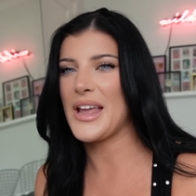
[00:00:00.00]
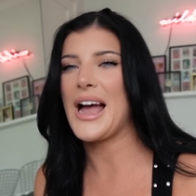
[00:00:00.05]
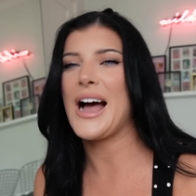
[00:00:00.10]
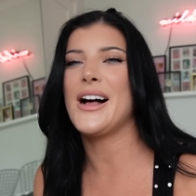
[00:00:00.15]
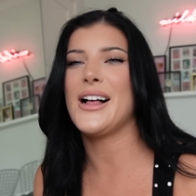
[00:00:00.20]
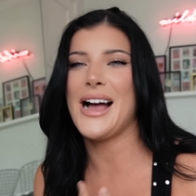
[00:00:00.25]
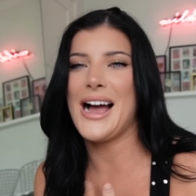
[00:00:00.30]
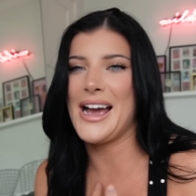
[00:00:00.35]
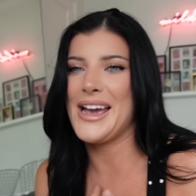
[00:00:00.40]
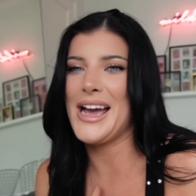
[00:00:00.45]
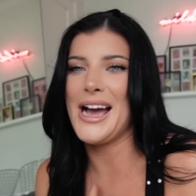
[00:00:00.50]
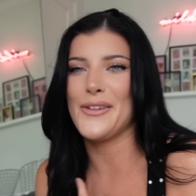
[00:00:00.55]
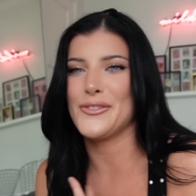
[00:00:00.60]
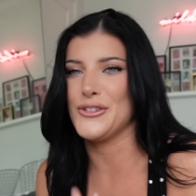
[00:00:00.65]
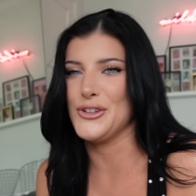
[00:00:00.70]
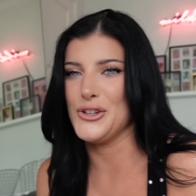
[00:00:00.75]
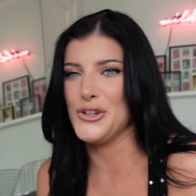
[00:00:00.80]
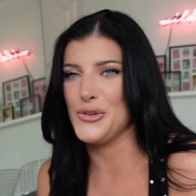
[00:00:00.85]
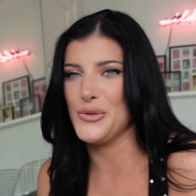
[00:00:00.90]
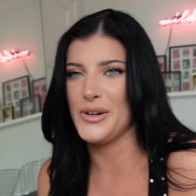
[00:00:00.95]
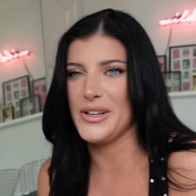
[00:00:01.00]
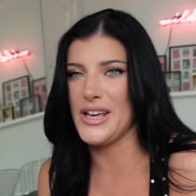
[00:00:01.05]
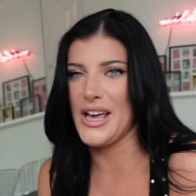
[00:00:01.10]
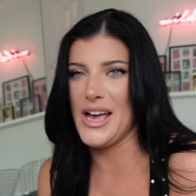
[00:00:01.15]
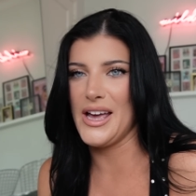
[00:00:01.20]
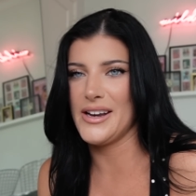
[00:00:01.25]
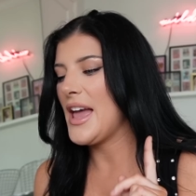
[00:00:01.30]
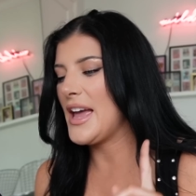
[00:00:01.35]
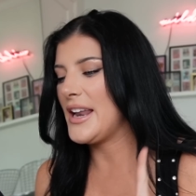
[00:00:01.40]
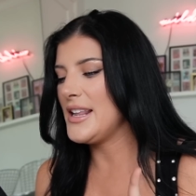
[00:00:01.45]
I'll, I have to do it
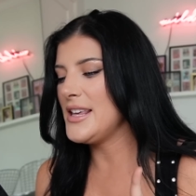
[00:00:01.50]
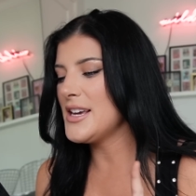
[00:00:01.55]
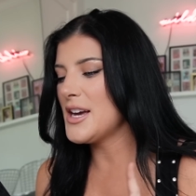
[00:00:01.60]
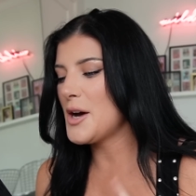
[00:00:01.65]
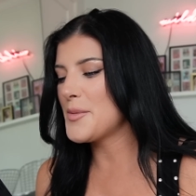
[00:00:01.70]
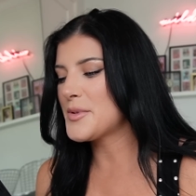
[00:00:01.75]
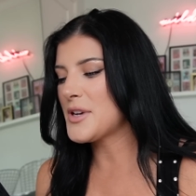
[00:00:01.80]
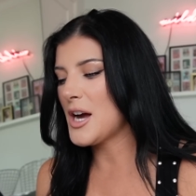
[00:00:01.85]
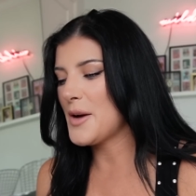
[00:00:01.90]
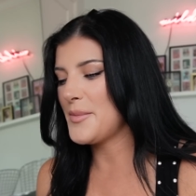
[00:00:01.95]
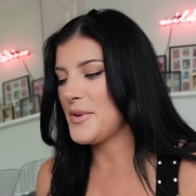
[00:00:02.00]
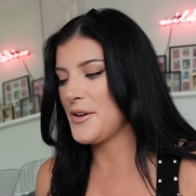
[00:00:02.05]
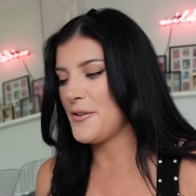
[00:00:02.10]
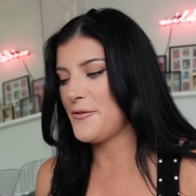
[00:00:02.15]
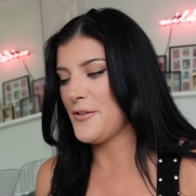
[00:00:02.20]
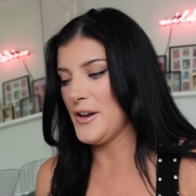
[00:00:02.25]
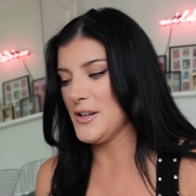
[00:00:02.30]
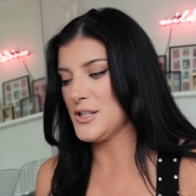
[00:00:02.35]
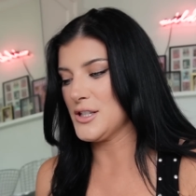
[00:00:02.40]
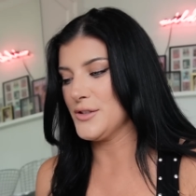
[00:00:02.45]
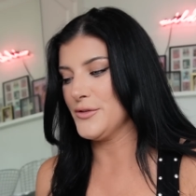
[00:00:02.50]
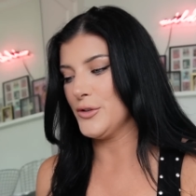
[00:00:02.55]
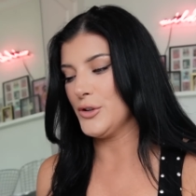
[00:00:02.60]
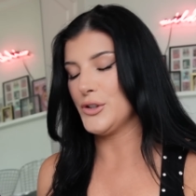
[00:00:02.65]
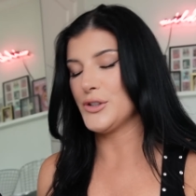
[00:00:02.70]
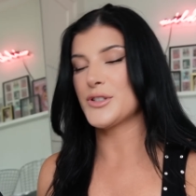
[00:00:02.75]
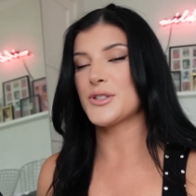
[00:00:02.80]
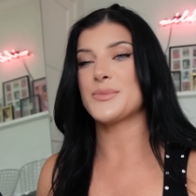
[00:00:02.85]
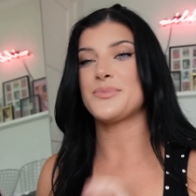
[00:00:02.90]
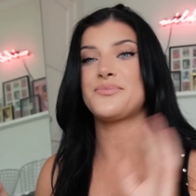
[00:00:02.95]
again. Any upcoming
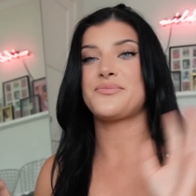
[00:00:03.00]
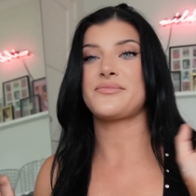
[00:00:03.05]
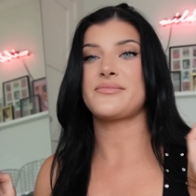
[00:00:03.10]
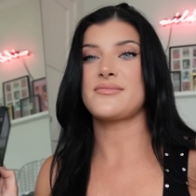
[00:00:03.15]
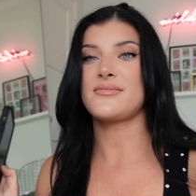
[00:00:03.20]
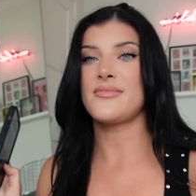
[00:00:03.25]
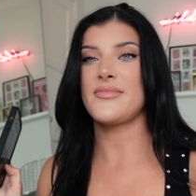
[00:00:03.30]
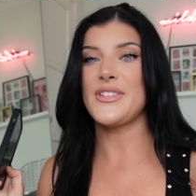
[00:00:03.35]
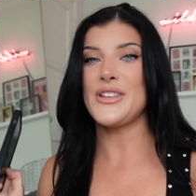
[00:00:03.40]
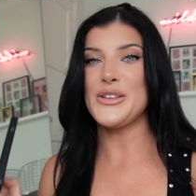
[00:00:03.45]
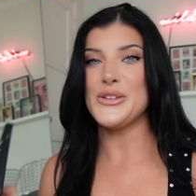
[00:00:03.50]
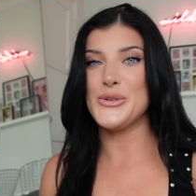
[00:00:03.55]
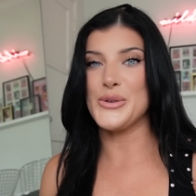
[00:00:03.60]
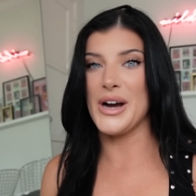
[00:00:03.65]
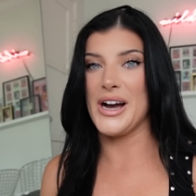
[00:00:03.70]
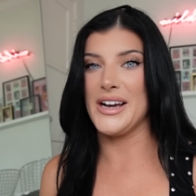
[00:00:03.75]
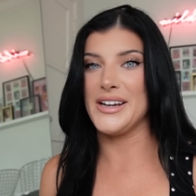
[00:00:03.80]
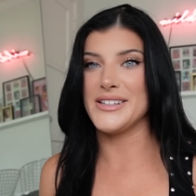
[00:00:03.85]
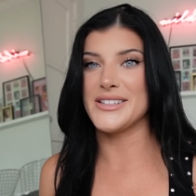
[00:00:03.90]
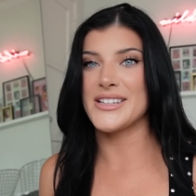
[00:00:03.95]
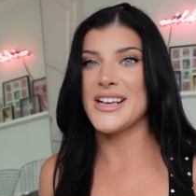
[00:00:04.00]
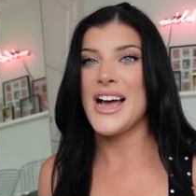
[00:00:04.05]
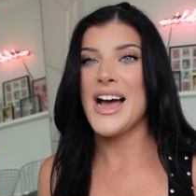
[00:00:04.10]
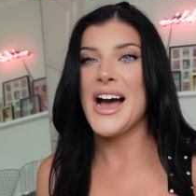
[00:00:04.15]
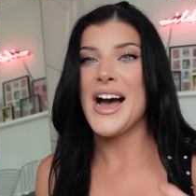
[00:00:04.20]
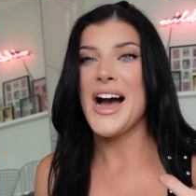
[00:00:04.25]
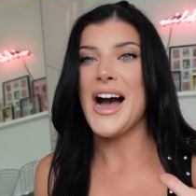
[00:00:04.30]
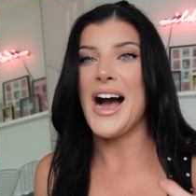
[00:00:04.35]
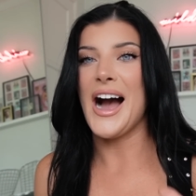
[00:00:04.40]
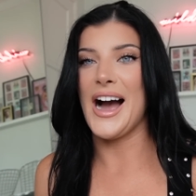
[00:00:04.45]
festivals, you guys,
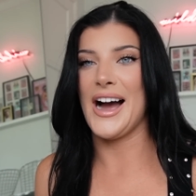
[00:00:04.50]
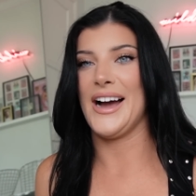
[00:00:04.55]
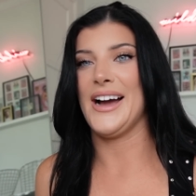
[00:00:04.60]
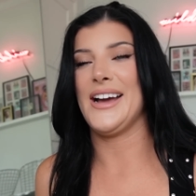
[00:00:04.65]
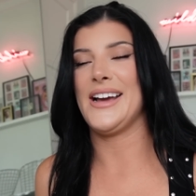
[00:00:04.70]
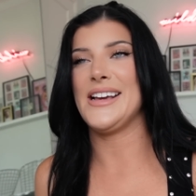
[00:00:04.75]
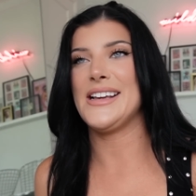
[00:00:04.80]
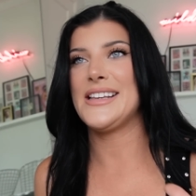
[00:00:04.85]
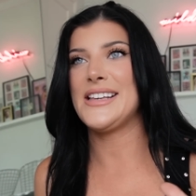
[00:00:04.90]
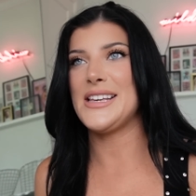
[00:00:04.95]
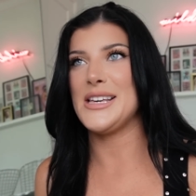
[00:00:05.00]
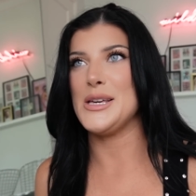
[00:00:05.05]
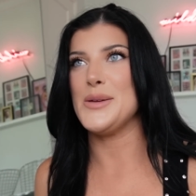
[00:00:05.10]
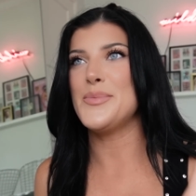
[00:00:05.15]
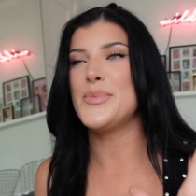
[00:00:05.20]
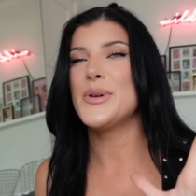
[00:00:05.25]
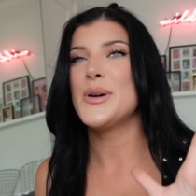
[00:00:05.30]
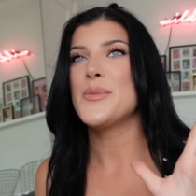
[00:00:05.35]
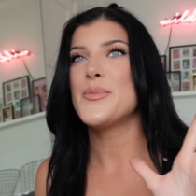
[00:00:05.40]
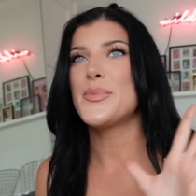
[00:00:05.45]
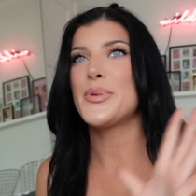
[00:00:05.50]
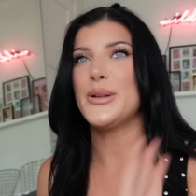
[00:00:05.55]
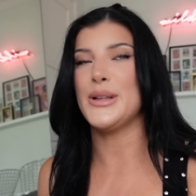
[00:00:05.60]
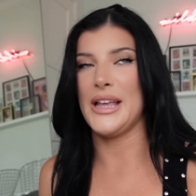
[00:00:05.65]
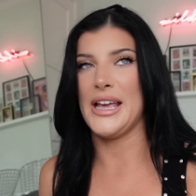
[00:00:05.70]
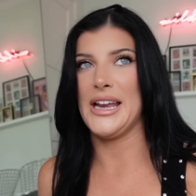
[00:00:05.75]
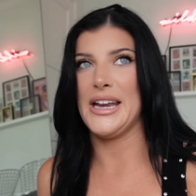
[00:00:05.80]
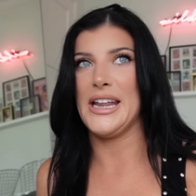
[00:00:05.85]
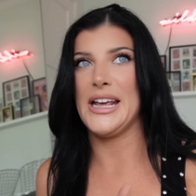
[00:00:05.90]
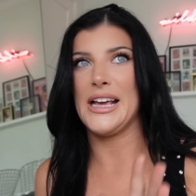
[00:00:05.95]
I keep
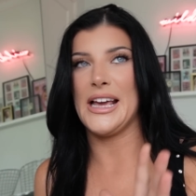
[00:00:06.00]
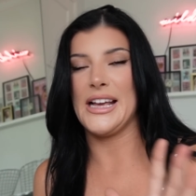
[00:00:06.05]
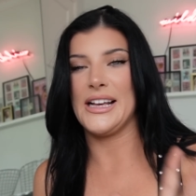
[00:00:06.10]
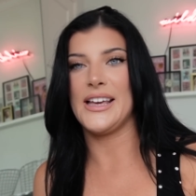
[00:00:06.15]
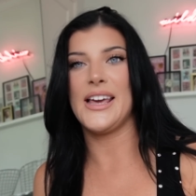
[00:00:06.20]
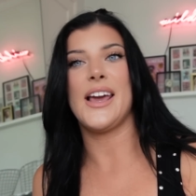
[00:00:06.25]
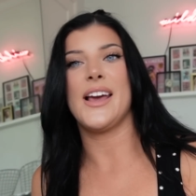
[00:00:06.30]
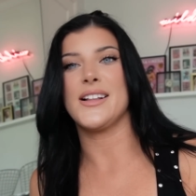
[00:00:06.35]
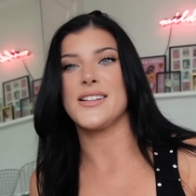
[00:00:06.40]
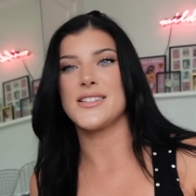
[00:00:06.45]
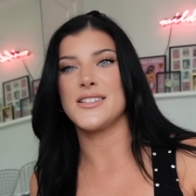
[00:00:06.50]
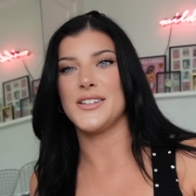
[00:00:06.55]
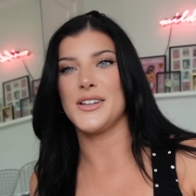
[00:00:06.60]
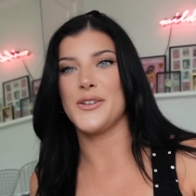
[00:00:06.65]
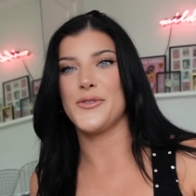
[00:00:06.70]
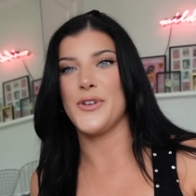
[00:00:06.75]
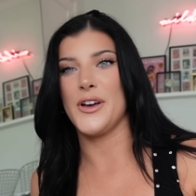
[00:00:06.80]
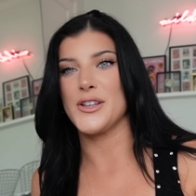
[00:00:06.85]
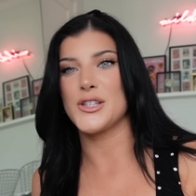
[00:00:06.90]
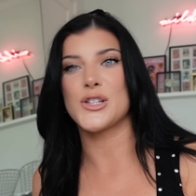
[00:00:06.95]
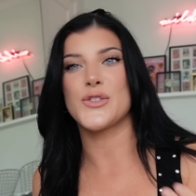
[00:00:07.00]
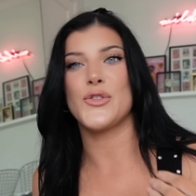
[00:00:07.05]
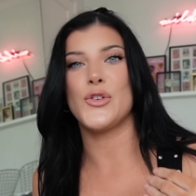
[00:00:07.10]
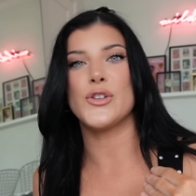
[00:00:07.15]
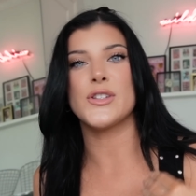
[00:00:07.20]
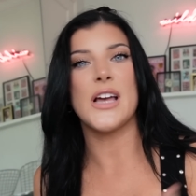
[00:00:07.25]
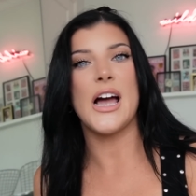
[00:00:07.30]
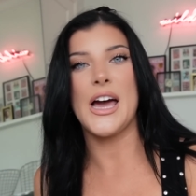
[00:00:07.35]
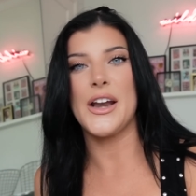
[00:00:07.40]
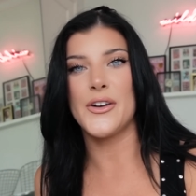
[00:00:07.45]
planning and canceling
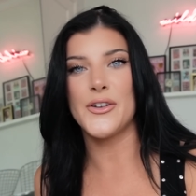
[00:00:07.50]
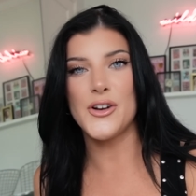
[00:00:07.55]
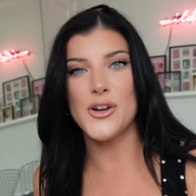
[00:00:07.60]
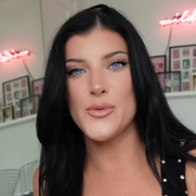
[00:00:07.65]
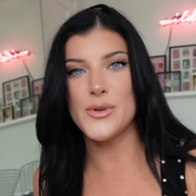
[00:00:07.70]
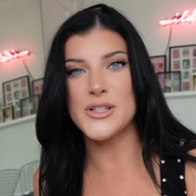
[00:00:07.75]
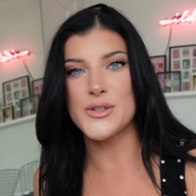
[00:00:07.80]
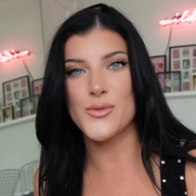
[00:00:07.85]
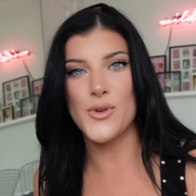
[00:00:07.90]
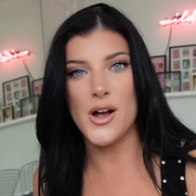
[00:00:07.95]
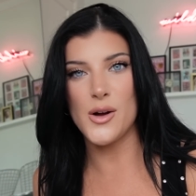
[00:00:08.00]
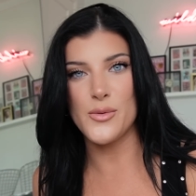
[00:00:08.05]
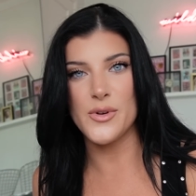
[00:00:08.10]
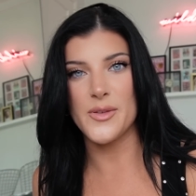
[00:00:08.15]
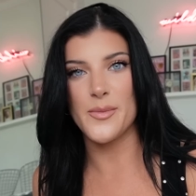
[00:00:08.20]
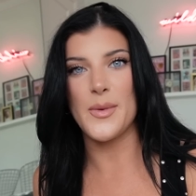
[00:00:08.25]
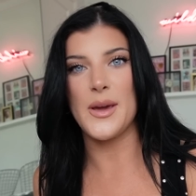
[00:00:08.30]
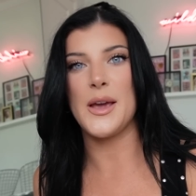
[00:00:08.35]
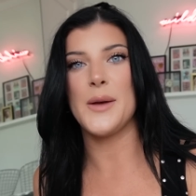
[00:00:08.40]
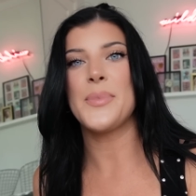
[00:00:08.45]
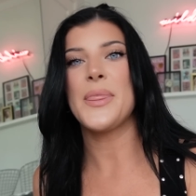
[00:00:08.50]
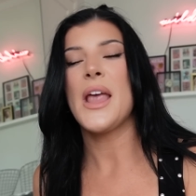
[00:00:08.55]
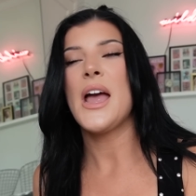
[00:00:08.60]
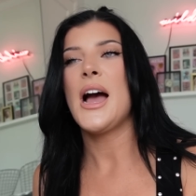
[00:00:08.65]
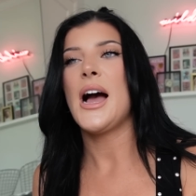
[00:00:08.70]
festivals. I don't know what's wrong with me.